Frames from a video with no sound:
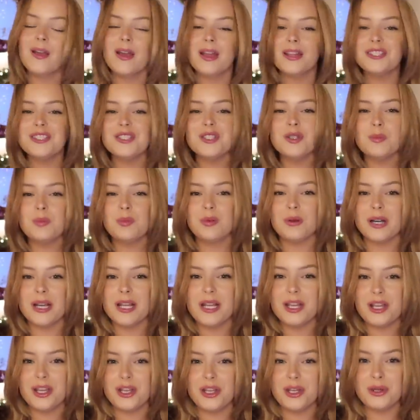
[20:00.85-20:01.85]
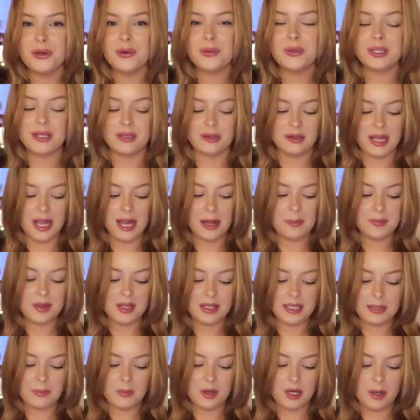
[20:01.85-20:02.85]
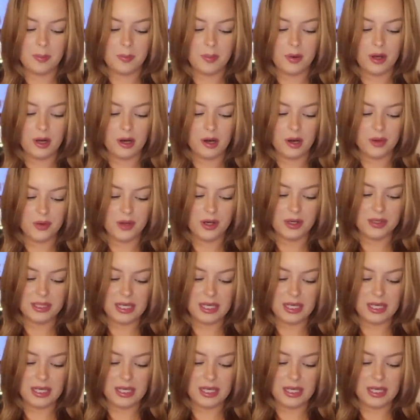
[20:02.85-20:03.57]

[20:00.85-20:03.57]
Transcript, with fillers: It's just a pretty cute lamp that someone could put on their